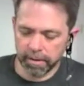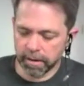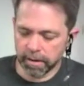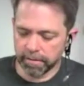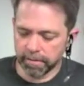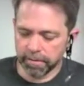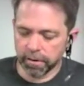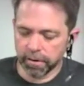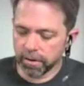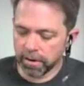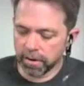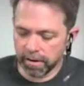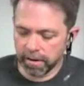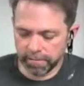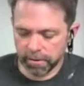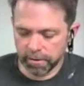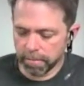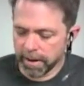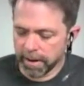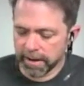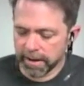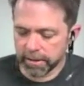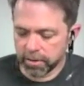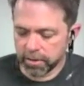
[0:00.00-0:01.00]
But if
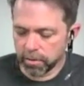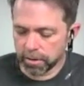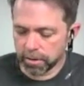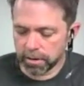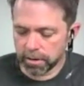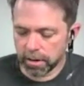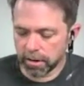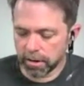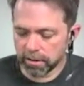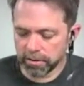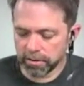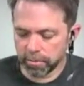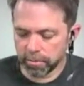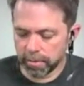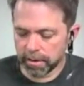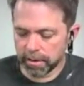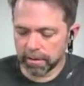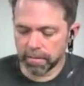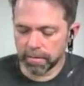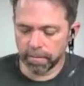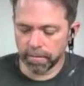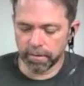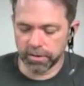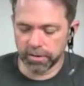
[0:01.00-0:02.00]
you're paying $200 a
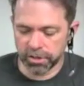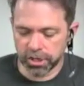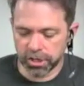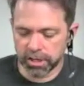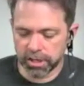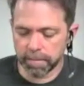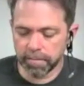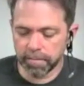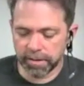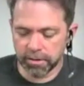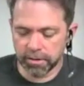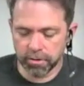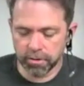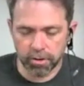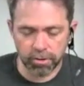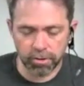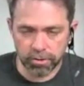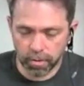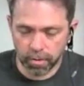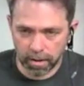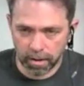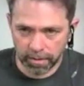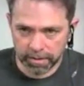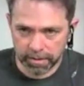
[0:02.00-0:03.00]
month for a gym that you go
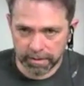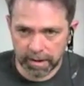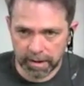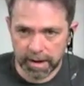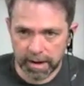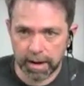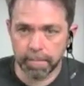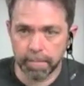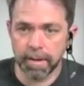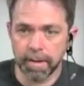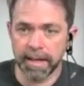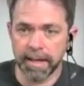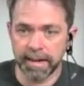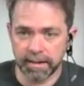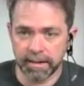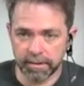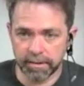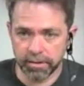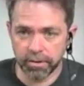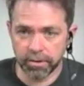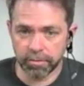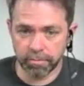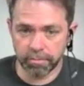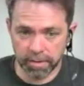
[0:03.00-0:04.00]
to all the time
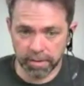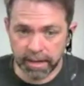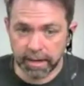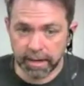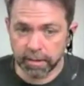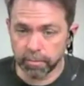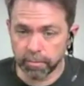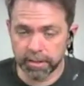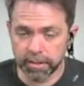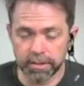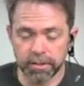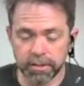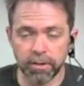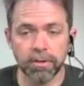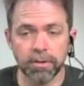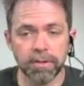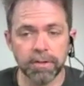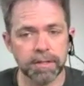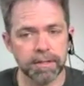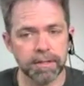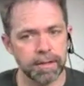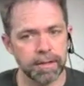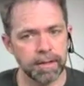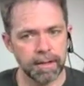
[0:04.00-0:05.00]
and you're getting the
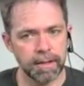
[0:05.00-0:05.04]
results,